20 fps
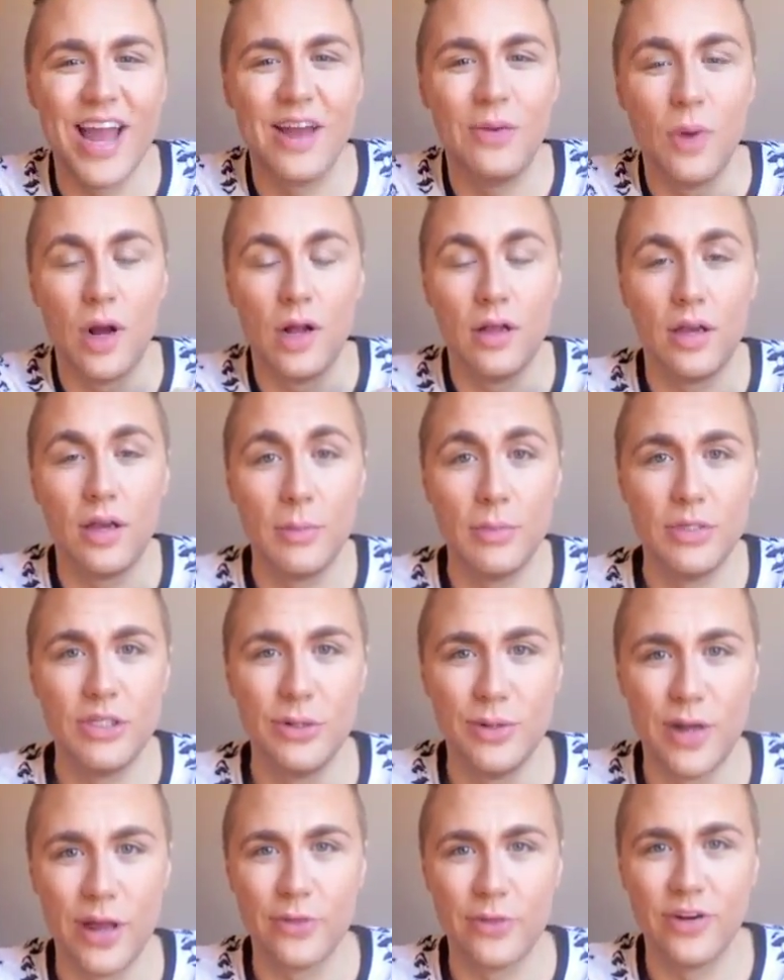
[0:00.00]
And welcome
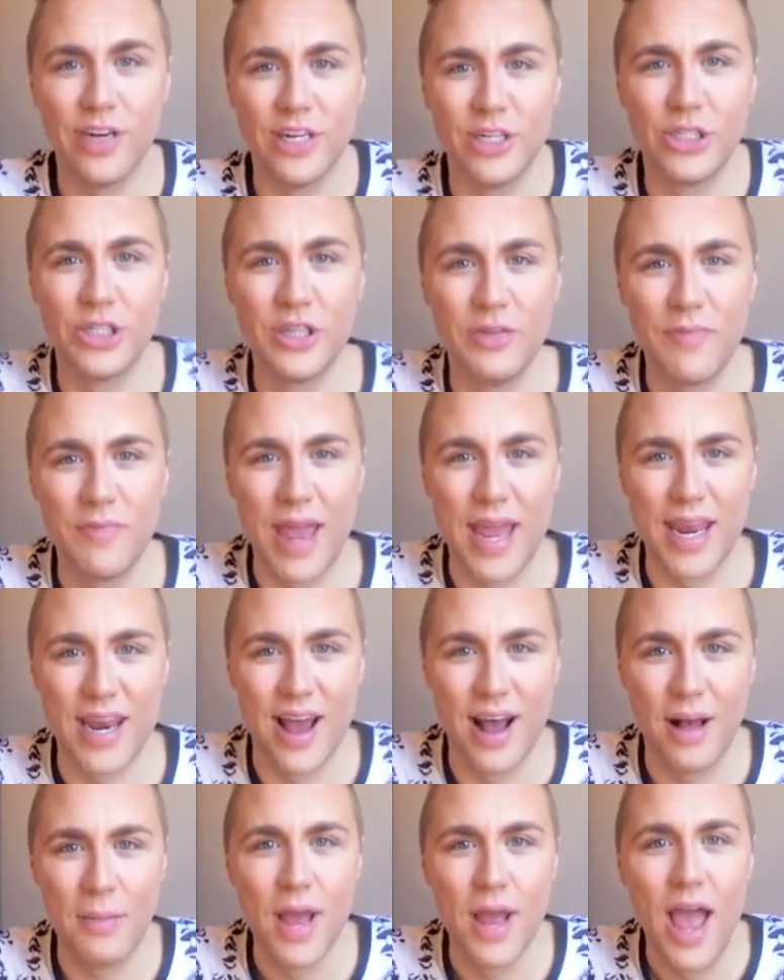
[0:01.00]
to another edition of Man
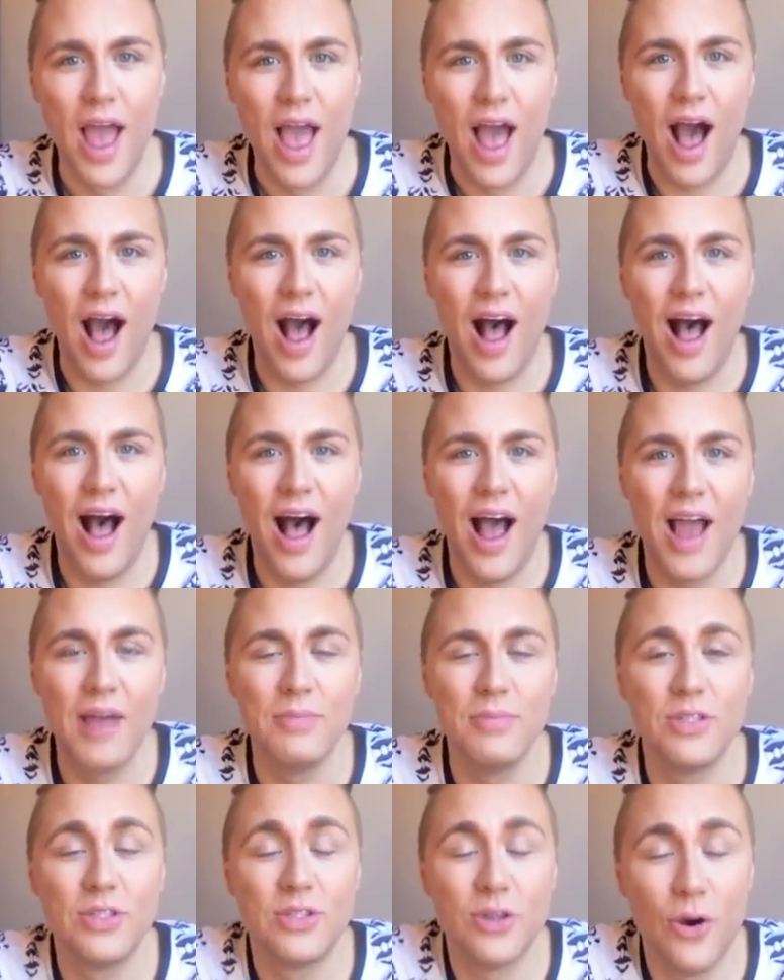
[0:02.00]
Up.
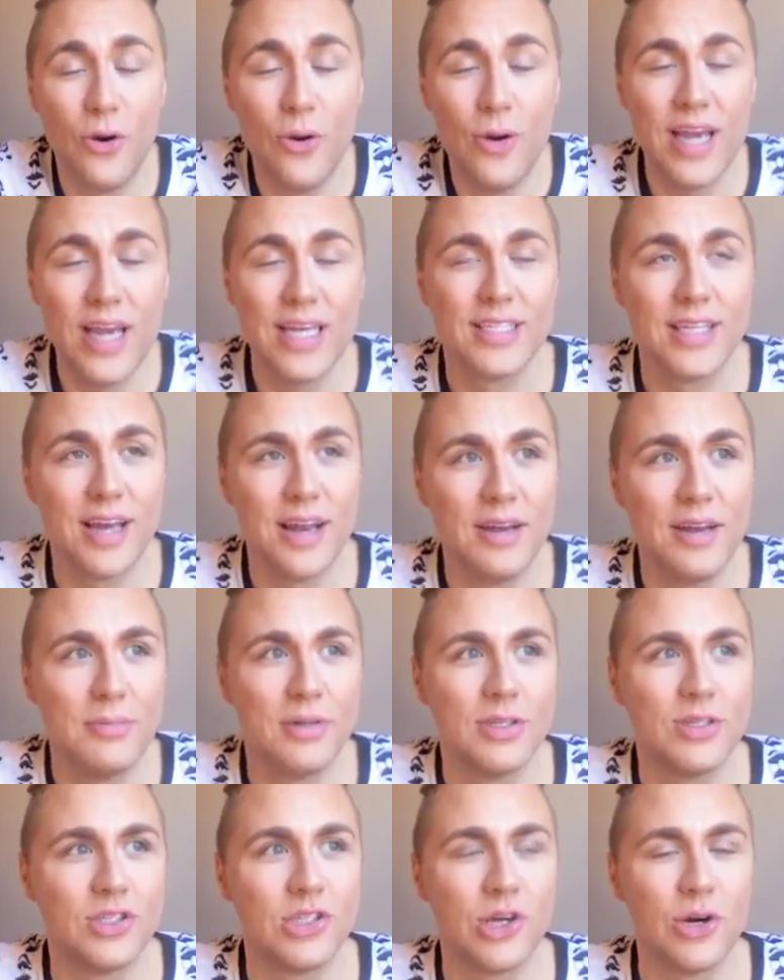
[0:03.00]
I'm so excited
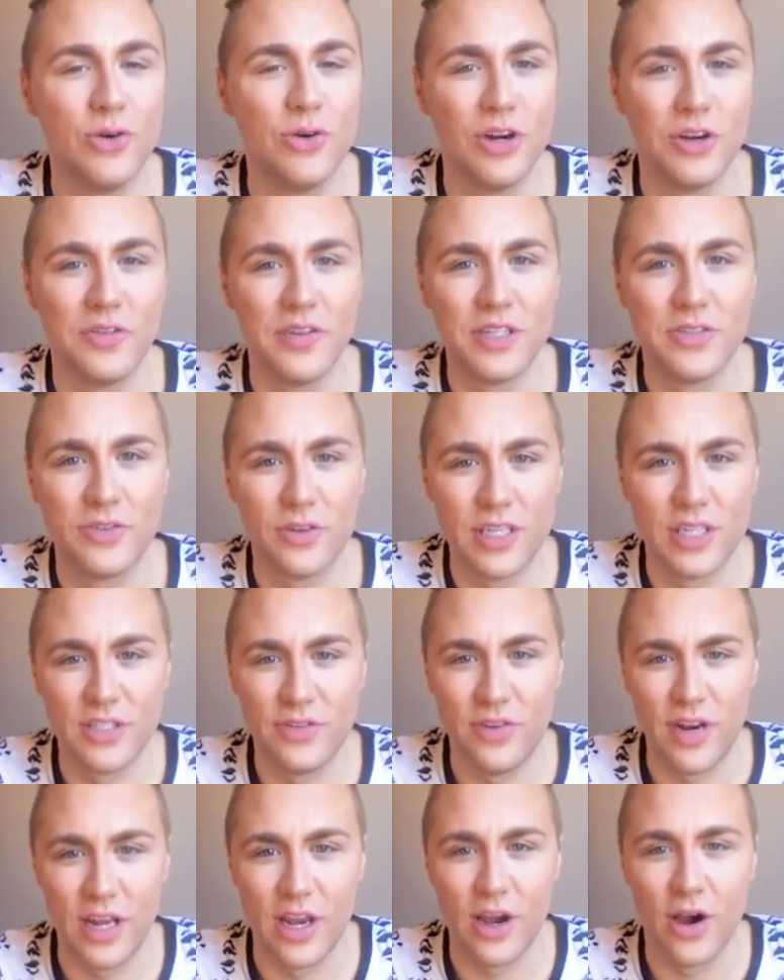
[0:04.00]
but so nervous for this
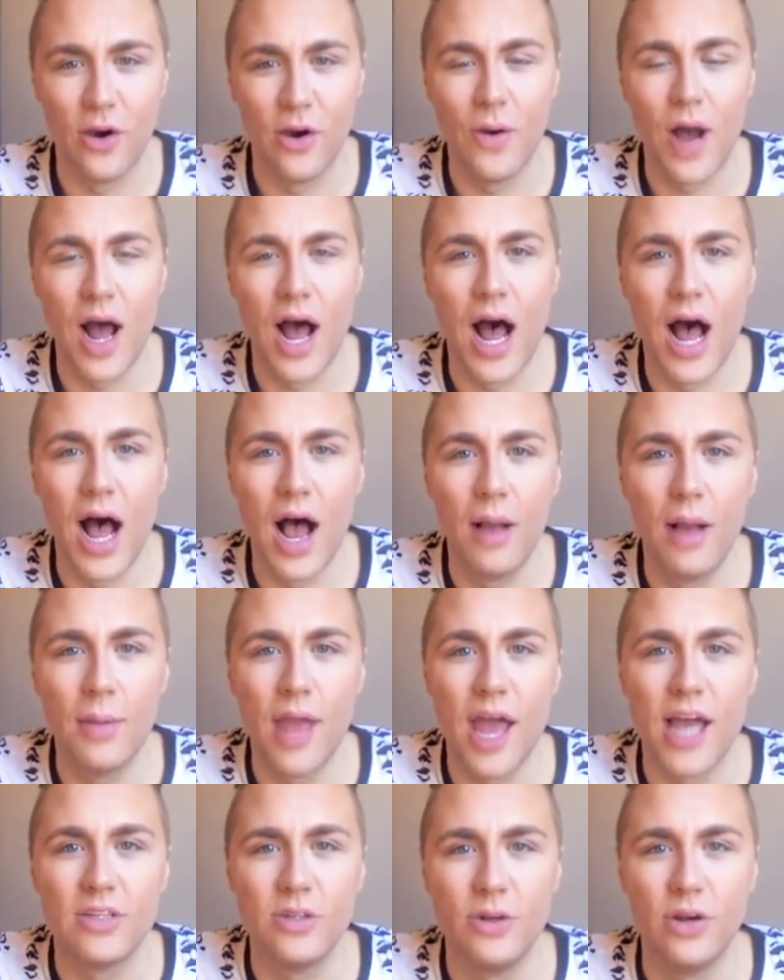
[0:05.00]
video.
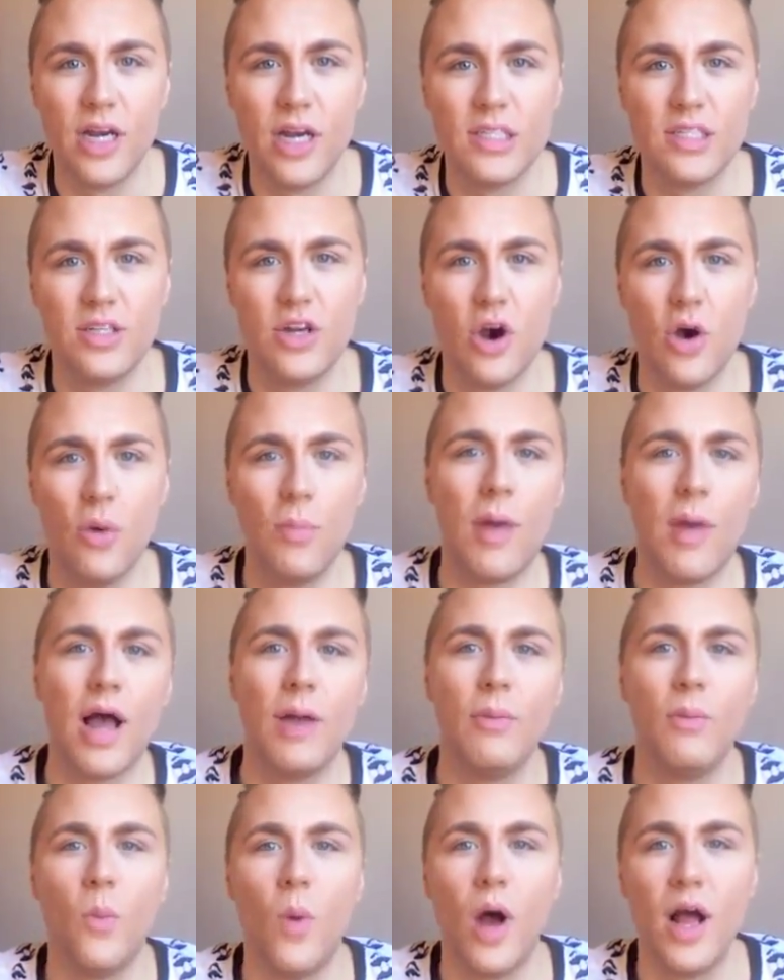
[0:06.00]
As you guys know,
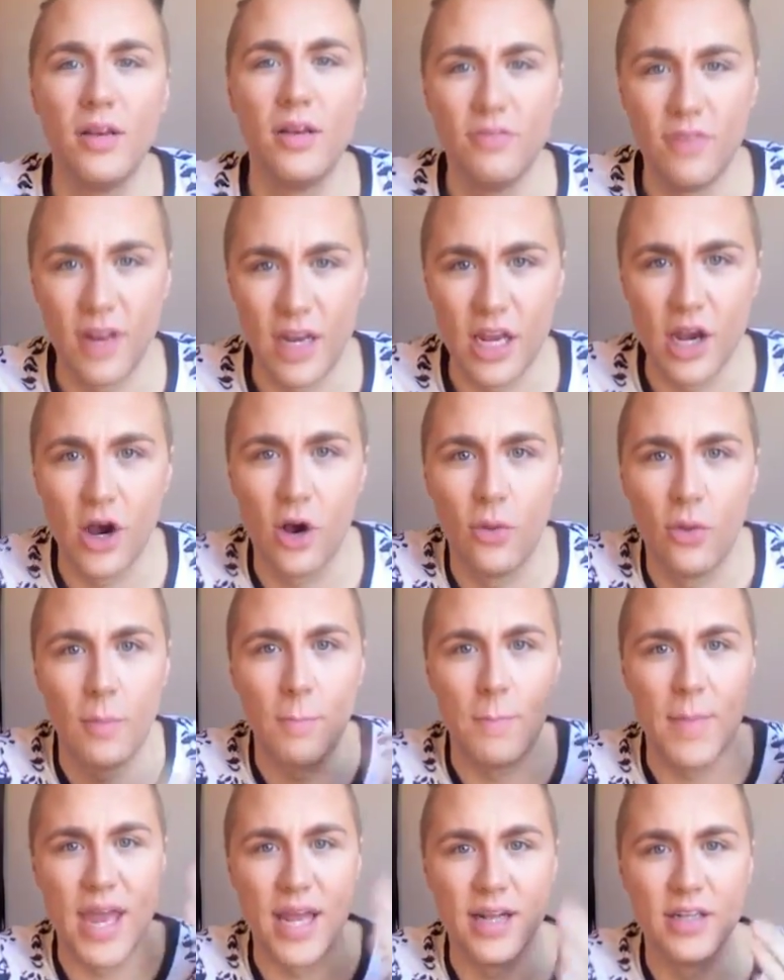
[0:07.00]
my one video, the
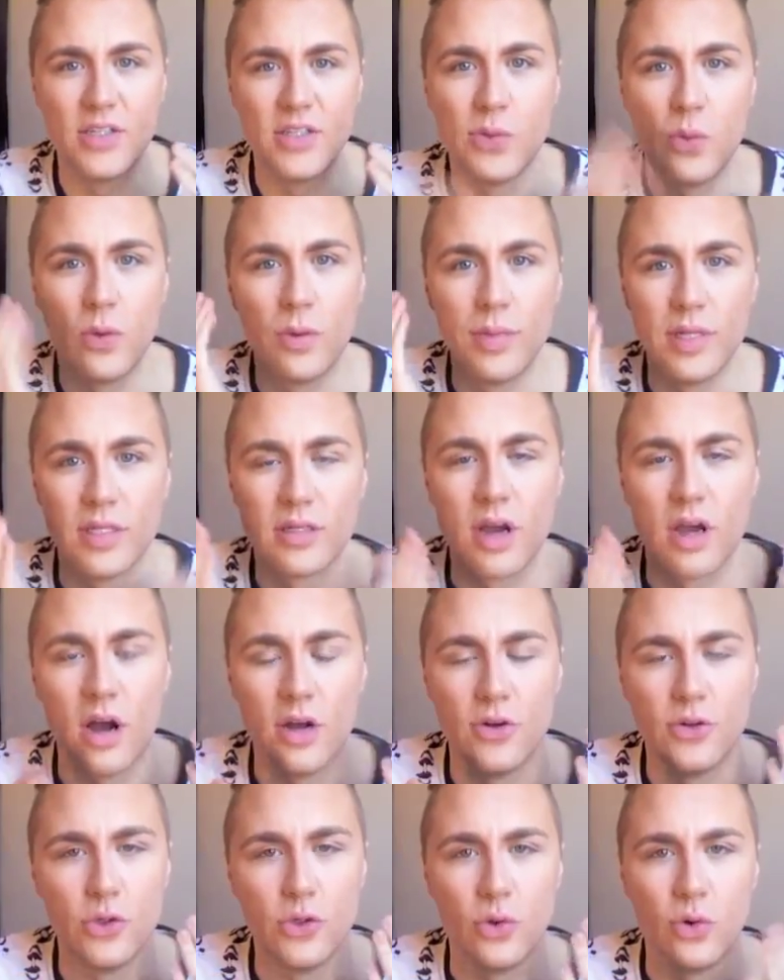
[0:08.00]
men's women's
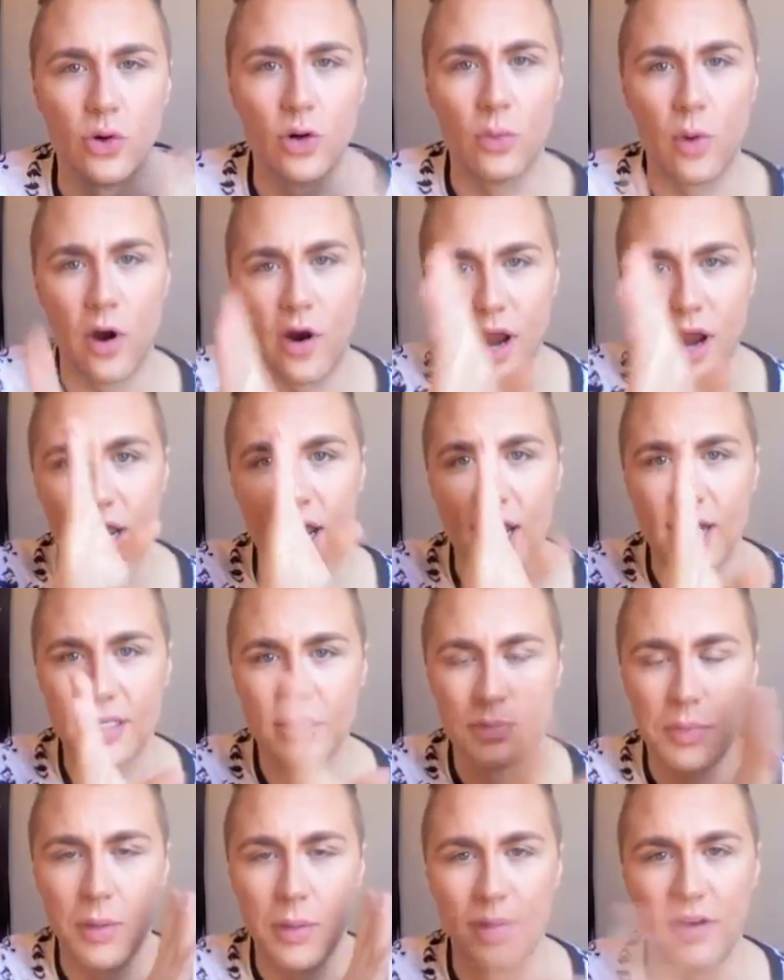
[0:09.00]
contour, where I kind
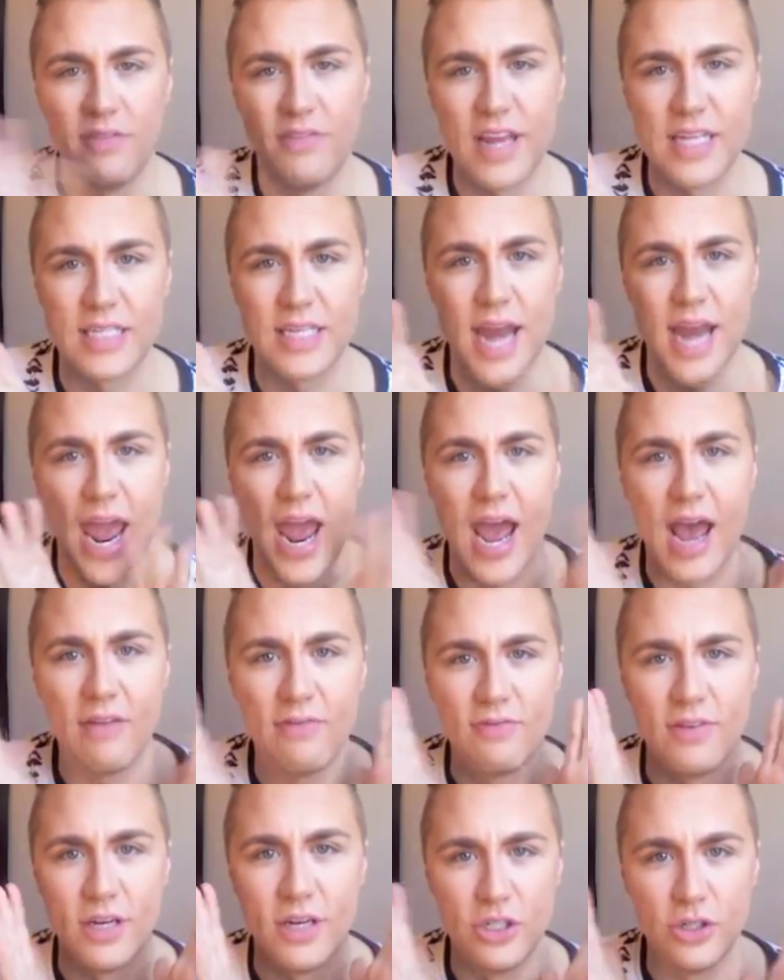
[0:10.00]
of split my face in
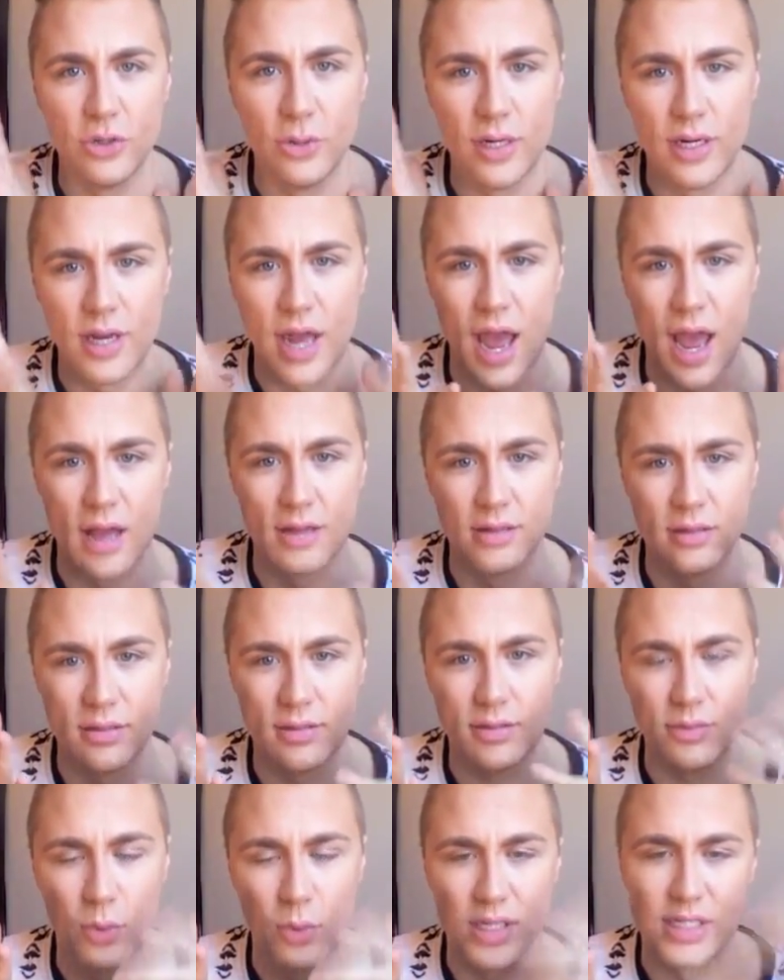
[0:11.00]
half and do it
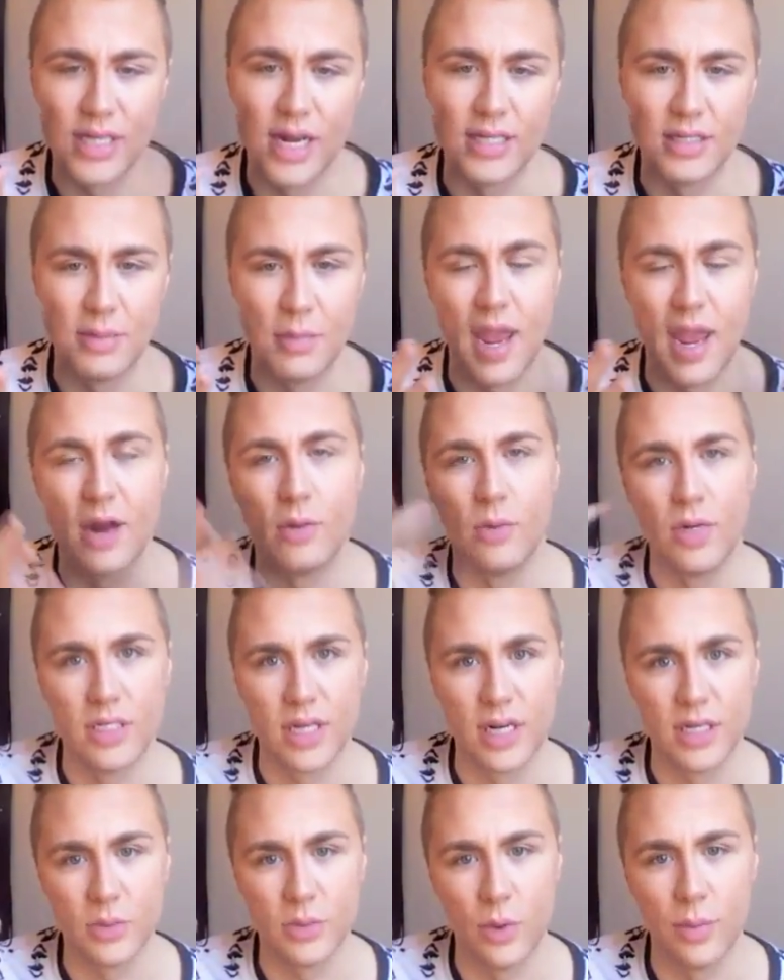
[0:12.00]
as one side is a man, one
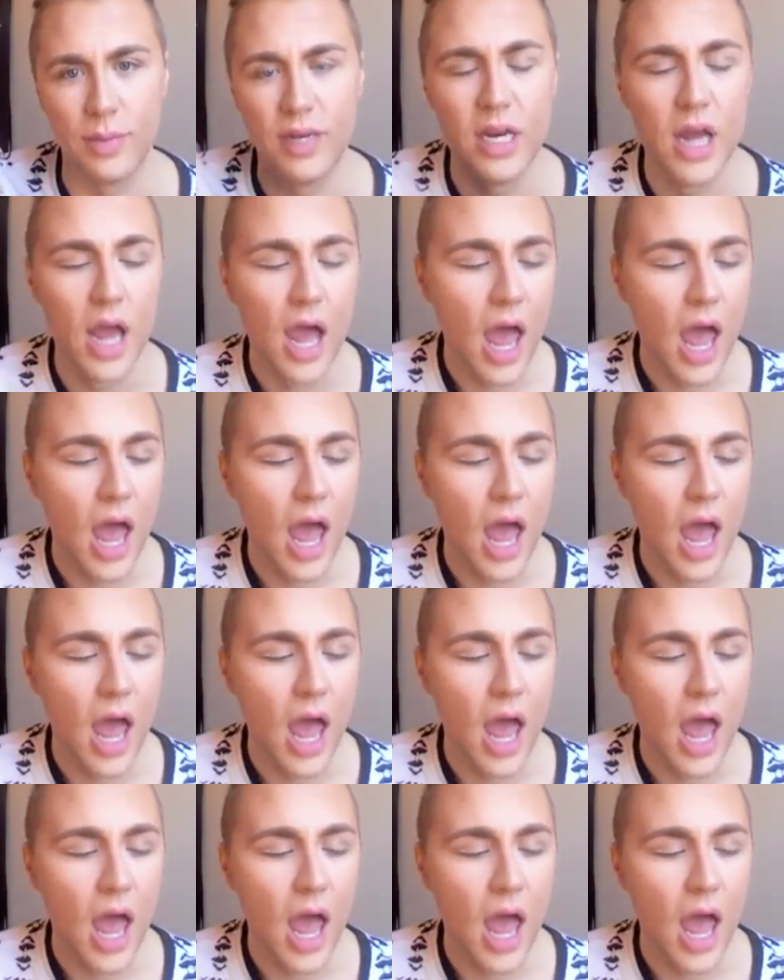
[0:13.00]
side is a woman.